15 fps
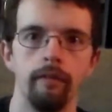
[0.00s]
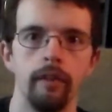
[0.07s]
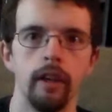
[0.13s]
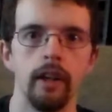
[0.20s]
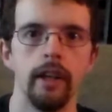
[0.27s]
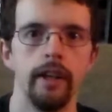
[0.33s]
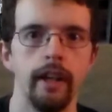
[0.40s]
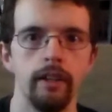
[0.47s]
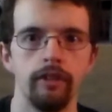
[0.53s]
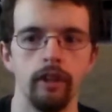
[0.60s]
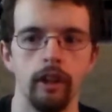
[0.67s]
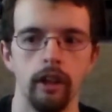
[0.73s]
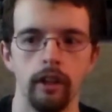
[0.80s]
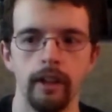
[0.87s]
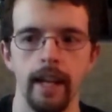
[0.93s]
Very
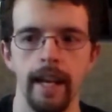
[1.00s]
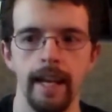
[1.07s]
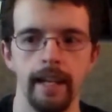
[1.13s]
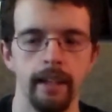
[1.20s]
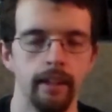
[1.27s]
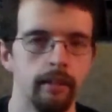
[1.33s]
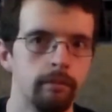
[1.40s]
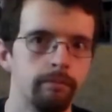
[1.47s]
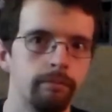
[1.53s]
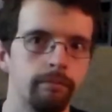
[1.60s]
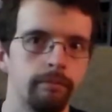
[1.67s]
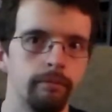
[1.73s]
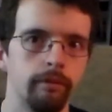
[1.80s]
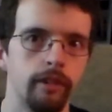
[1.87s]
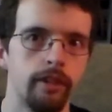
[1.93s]
nice little cane,
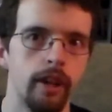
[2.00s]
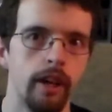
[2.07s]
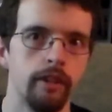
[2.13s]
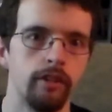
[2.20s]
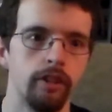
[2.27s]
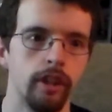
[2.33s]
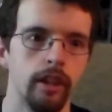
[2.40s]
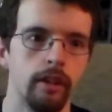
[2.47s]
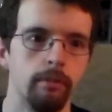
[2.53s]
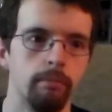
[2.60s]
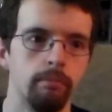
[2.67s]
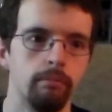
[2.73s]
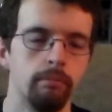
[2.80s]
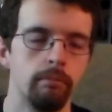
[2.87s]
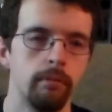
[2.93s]
which has a
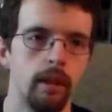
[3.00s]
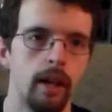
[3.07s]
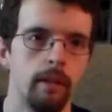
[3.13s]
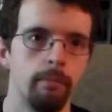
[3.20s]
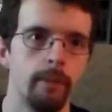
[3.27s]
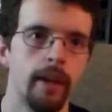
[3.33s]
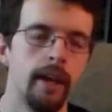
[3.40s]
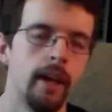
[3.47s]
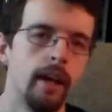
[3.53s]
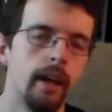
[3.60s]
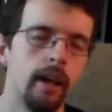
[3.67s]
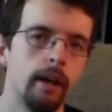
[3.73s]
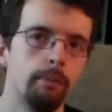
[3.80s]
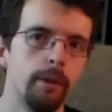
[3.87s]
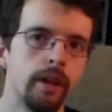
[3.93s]

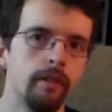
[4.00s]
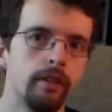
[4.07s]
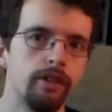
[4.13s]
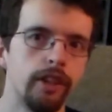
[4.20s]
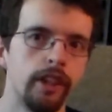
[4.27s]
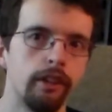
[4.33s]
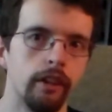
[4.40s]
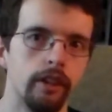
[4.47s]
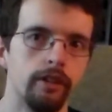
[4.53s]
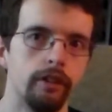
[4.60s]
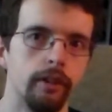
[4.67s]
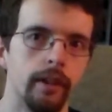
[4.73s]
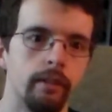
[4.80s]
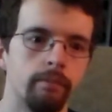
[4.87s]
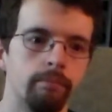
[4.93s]
bit of a secret
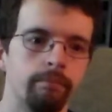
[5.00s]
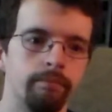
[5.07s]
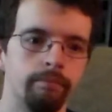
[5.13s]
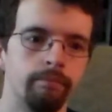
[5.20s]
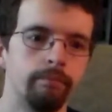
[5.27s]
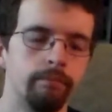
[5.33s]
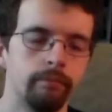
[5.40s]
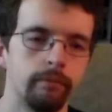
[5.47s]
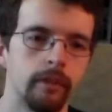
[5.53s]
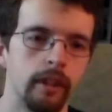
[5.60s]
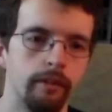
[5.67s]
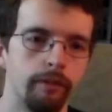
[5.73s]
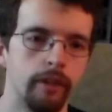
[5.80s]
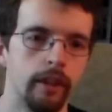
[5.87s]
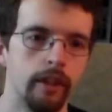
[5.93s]
to it.
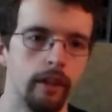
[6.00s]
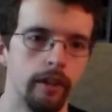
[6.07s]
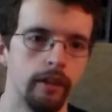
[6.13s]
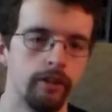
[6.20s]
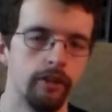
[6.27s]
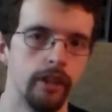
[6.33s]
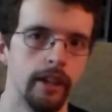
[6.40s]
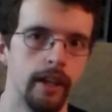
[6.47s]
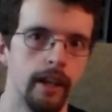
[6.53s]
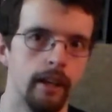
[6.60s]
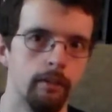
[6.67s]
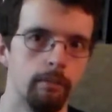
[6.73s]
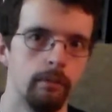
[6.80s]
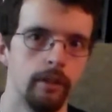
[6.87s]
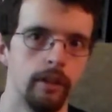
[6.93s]
If you notice the
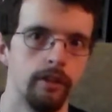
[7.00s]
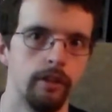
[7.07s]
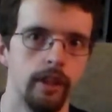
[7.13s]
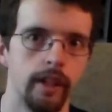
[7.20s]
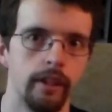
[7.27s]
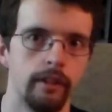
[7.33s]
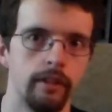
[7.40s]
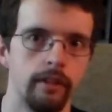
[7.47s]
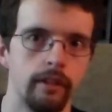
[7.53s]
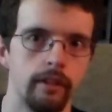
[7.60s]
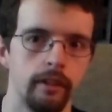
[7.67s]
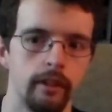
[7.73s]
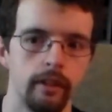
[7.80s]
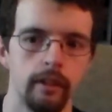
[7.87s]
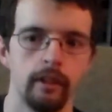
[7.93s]
distinct
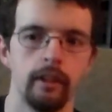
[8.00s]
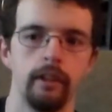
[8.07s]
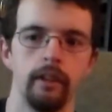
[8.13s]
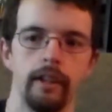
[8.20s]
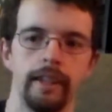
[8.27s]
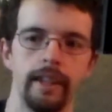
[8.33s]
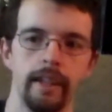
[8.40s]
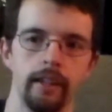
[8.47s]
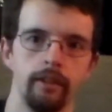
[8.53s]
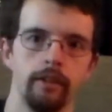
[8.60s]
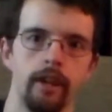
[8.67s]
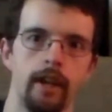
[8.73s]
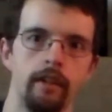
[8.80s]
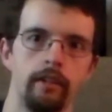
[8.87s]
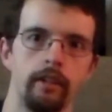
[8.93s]
clanking
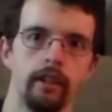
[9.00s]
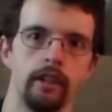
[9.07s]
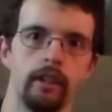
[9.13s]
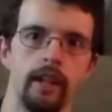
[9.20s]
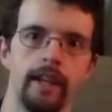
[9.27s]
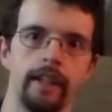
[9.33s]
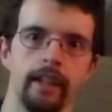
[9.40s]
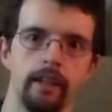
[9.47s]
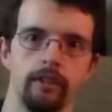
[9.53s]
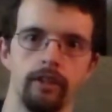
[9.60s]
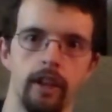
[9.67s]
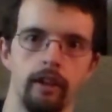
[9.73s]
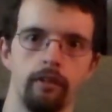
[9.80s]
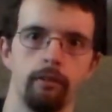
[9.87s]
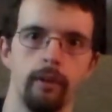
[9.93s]
sound
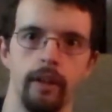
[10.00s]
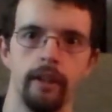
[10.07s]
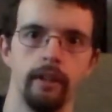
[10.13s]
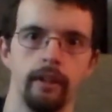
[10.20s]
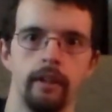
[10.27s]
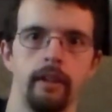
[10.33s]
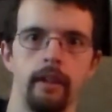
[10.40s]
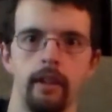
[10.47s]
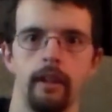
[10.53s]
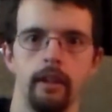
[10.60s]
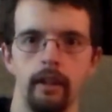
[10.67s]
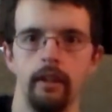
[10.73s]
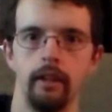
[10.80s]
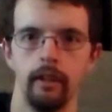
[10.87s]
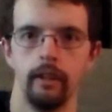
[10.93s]
when
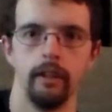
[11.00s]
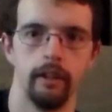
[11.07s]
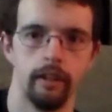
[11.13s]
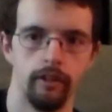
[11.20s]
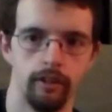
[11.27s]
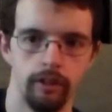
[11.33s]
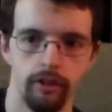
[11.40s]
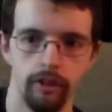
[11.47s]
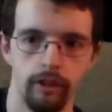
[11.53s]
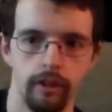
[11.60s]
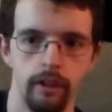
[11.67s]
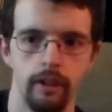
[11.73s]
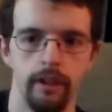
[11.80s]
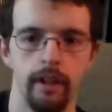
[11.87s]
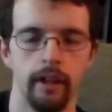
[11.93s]
there's
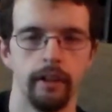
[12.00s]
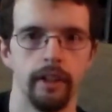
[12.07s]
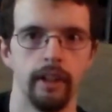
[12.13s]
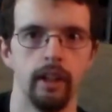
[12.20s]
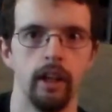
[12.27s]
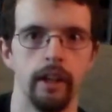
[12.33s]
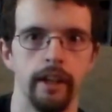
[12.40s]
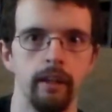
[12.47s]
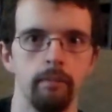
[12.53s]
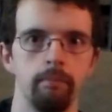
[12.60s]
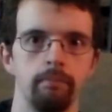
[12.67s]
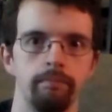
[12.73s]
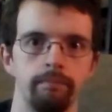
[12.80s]
nothing on it.